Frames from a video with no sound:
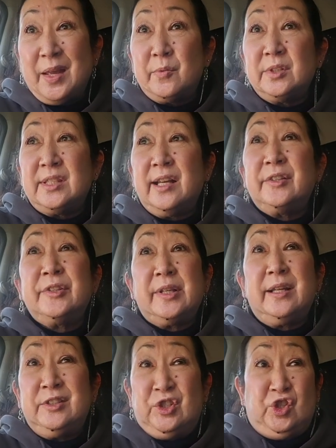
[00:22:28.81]
that will tell
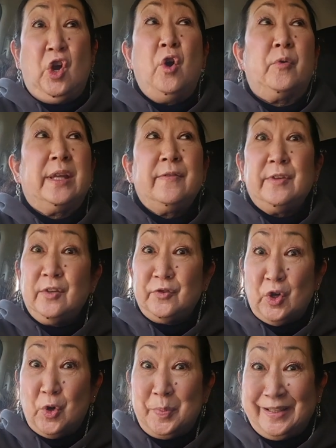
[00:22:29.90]
a joke even if
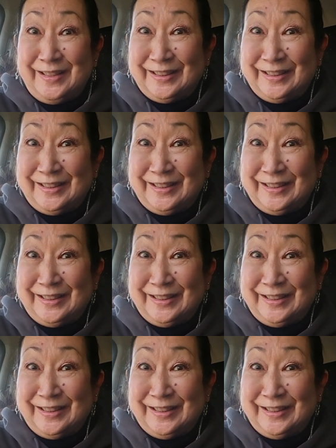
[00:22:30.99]
nobody